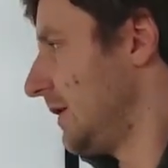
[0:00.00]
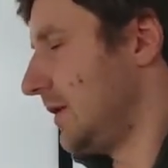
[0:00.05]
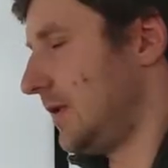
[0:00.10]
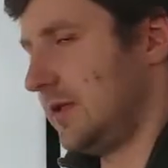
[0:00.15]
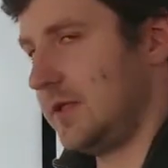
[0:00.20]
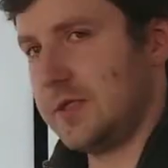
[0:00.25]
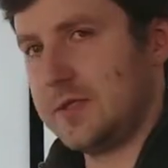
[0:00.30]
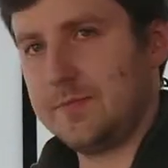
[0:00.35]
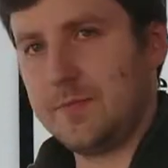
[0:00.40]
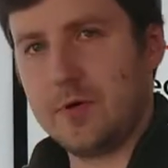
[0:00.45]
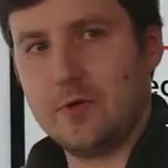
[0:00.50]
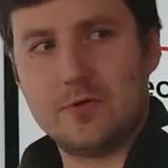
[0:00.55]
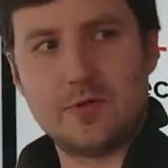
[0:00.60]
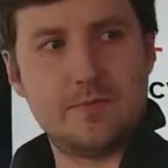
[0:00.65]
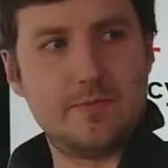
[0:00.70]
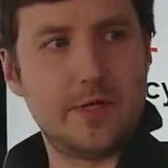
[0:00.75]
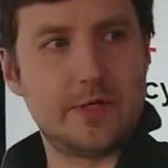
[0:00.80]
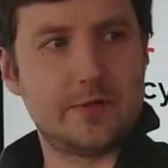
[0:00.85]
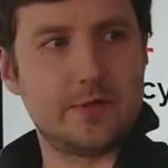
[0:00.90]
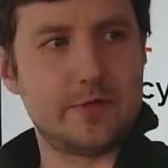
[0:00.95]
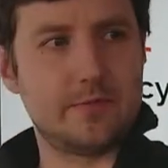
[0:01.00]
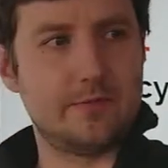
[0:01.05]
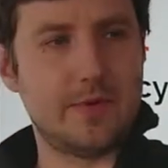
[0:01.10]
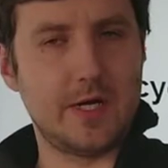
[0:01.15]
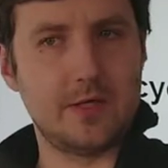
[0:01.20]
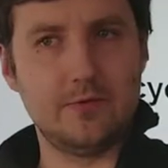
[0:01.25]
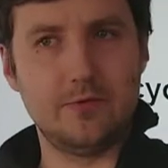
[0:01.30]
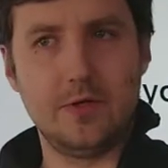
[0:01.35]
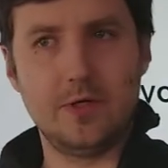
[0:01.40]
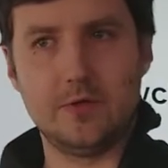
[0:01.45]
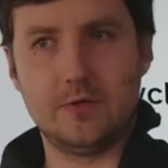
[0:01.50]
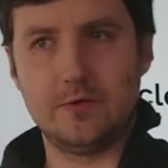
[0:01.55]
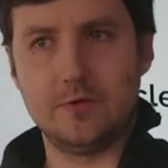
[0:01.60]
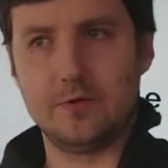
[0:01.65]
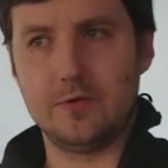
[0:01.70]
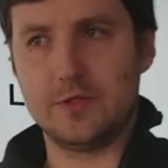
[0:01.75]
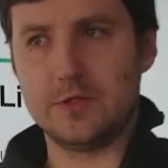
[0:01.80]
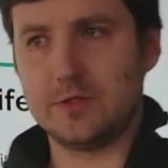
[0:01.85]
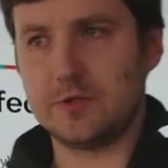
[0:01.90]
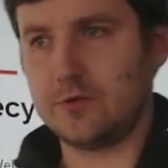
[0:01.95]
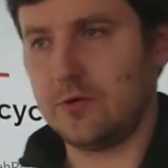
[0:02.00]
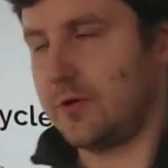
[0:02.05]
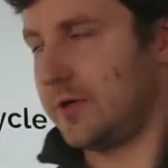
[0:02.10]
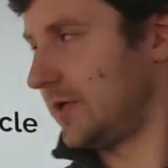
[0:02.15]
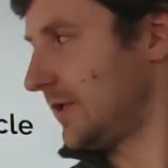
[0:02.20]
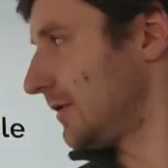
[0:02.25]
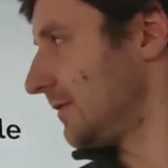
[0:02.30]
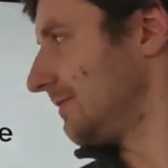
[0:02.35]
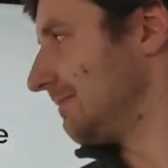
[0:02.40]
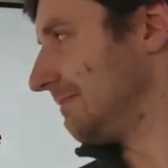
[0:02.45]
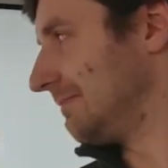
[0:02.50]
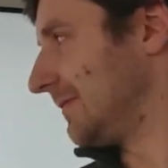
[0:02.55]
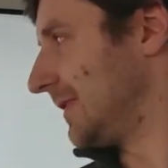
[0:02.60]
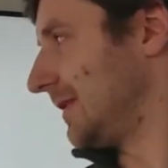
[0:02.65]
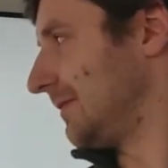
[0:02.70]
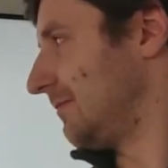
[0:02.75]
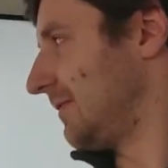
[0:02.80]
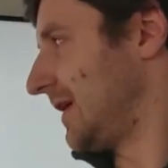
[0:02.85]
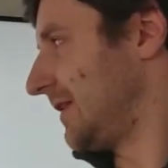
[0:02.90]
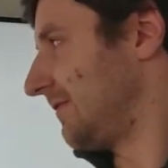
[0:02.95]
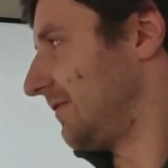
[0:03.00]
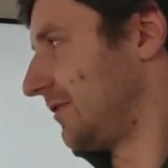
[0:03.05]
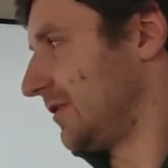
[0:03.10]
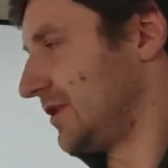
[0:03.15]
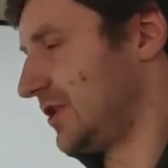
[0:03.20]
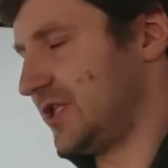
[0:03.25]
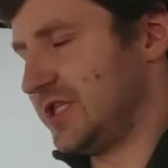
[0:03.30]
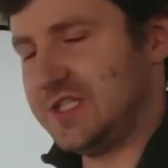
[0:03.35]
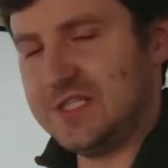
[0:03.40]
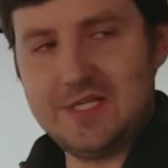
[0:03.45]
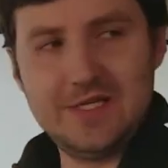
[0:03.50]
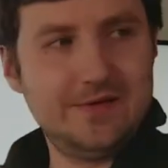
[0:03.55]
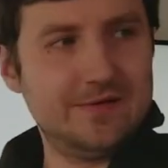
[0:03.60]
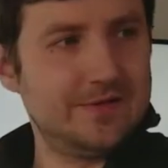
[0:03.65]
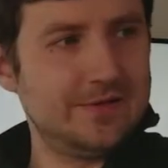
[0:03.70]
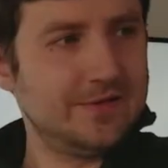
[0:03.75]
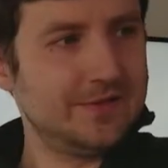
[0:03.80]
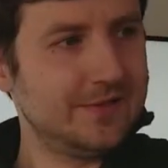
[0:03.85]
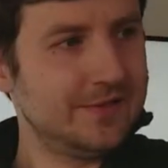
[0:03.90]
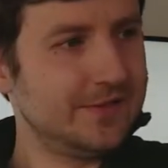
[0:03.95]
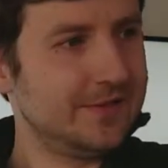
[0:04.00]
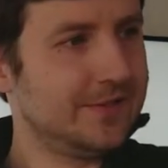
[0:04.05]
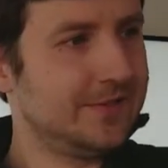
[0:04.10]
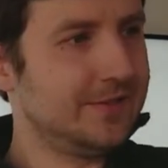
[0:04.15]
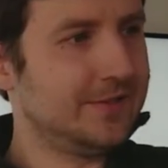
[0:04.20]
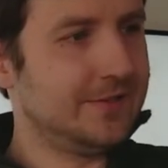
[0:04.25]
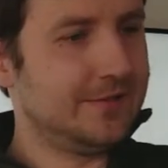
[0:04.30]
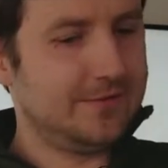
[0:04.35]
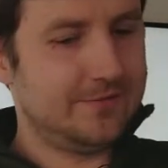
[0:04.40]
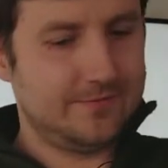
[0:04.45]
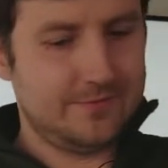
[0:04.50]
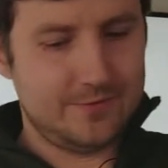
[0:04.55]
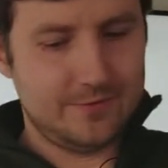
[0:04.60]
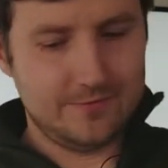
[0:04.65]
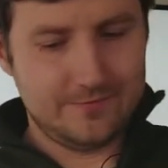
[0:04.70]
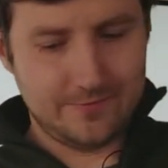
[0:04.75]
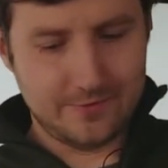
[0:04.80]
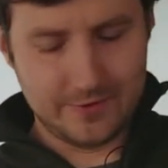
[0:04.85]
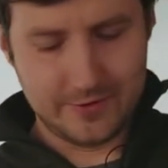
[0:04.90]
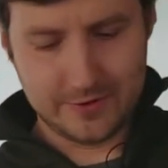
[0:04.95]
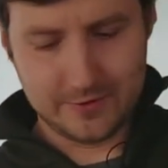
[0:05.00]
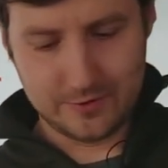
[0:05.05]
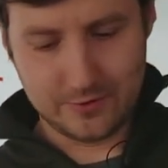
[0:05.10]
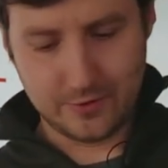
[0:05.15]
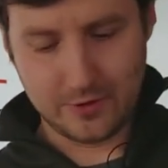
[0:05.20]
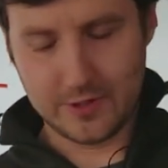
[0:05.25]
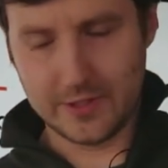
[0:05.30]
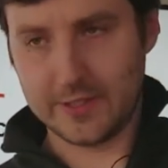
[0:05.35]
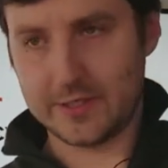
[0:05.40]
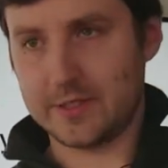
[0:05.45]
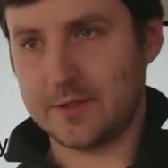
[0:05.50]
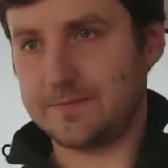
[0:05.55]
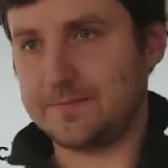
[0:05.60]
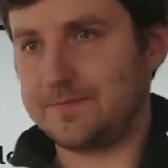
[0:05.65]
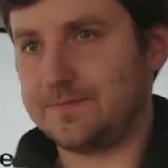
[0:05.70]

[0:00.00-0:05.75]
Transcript: dispose method manually to destroy it. Well, wait for GC for it to collect.